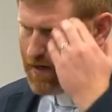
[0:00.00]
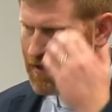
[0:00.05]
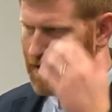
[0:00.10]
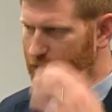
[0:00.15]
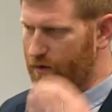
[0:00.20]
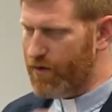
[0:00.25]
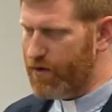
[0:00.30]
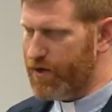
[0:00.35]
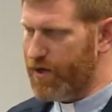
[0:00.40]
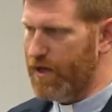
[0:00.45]

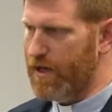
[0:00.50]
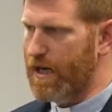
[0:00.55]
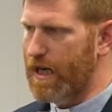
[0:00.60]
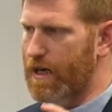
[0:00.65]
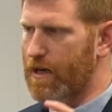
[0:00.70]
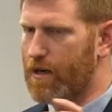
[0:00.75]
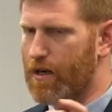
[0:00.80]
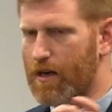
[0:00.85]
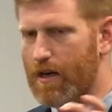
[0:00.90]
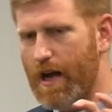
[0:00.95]
there's a
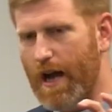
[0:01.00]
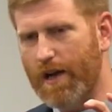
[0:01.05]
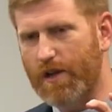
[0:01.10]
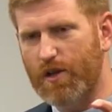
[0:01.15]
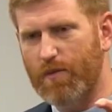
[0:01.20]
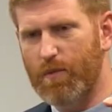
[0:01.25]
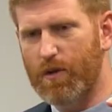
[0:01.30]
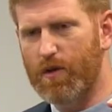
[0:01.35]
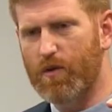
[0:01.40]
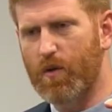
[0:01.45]
neat
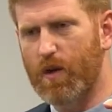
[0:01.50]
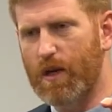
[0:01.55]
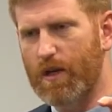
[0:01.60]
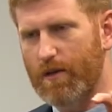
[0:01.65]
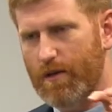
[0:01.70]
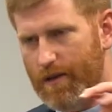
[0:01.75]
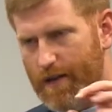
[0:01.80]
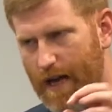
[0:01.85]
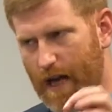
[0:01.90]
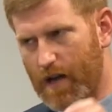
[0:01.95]
connection
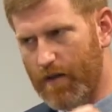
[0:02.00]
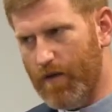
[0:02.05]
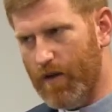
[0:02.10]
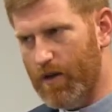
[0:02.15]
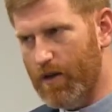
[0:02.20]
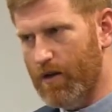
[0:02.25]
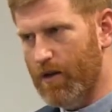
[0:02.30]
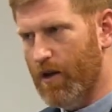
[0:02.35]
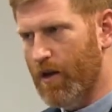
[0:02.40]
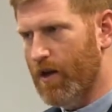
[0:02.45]
between
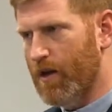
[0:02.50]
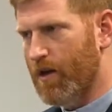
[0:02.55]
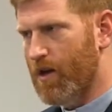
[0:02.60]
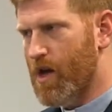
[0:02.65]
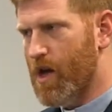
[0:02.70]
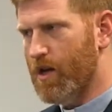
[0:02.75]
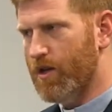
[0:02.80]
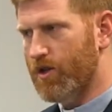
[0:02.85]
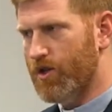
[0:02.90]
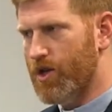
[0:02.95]
David
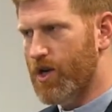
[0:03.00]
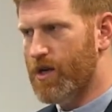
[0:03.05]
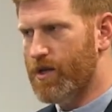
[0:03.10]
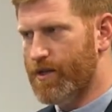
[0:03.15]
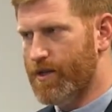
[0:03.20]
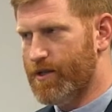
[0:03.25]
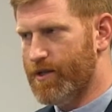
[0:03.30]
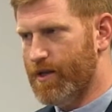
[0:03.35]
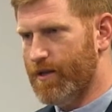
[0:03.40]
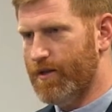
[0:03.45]
and
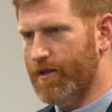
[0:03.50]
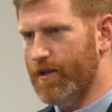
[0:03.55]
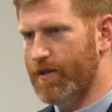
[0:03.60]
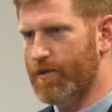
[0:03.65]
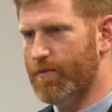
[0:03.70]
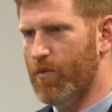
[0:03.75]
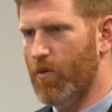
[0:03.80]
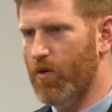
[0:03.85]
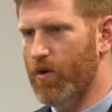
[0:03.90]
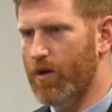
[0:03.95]
Jesus at
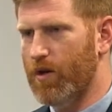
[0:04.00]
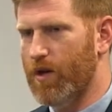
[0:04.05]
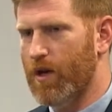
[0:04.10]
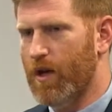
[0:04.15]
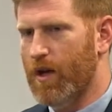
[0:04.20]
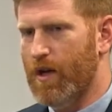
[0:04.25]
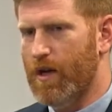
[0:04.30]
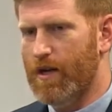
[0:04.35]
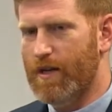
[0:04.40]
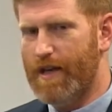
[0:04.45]
this point.
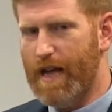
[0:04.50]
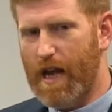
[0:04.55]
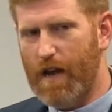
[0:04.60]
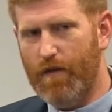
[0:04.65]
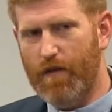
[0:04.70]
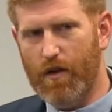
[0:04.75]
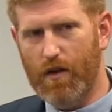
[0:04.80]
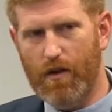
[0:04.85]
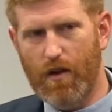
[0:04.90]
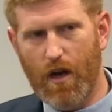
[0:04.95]

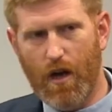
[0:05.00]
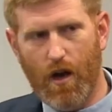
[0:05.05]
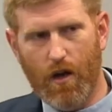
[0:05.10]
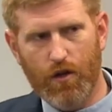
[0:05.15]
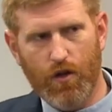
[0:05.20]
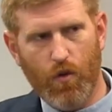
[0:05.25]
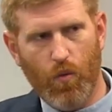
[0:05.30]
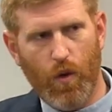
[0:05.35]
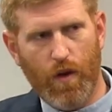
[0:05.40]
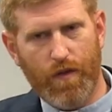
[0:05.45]
David
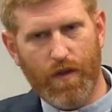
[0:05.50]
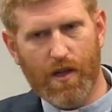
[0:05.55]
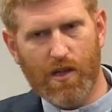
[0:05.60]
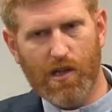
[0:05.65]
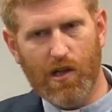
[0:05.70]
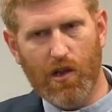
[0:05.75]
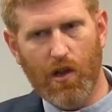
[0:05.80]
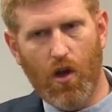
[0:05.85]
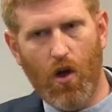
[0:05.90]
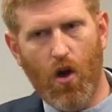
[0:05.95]
underwent
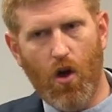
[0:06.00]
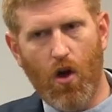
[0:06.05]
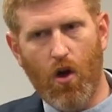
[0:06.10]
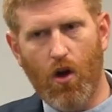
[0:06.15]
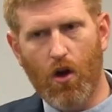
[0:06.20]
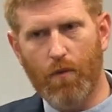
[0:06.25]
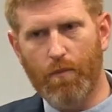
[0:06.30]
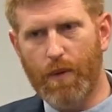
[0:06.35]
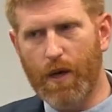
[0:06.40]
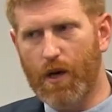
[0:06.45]
this
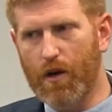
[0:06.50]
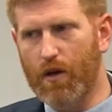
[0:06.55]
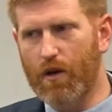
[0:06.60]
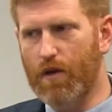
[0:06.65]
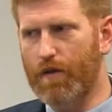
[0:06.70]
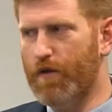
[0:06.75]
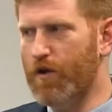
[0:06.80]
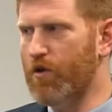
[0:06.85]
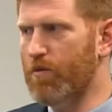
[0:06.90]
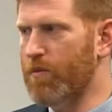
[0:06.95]
long period
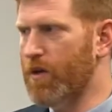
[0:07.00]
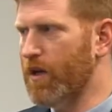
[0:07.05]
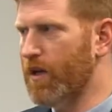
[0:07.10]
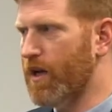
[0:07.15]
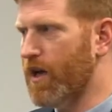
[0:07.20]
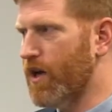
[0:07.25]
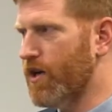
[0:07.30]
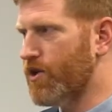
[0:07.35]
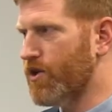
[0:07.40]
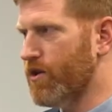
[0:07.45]
of
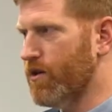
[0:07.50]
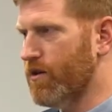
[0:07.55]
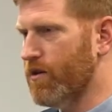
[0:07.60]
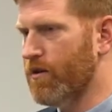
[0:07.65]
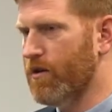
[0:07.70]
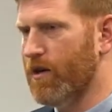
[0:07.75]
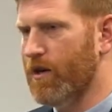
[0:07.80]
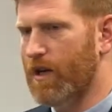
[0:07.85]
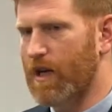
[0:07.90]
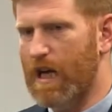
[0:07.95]
humiliation.
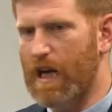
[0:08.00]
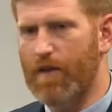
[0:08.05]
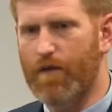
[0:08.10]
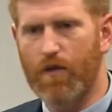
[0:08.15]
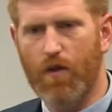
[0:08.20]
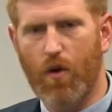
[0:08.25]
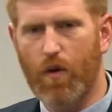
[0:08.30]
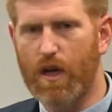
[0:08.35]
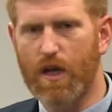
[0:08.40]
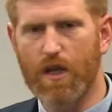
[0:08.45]
Even though he's